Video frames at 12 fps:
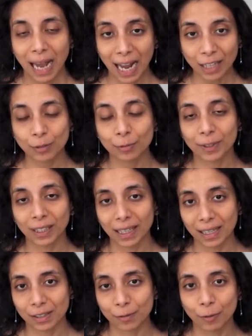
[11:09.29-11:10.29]
as well
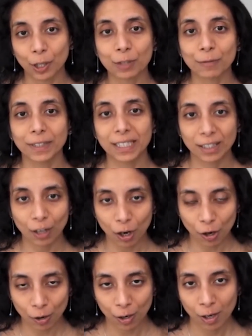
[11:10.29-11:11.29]
as what we
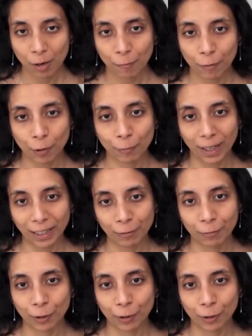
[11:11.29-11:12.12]
saw for weather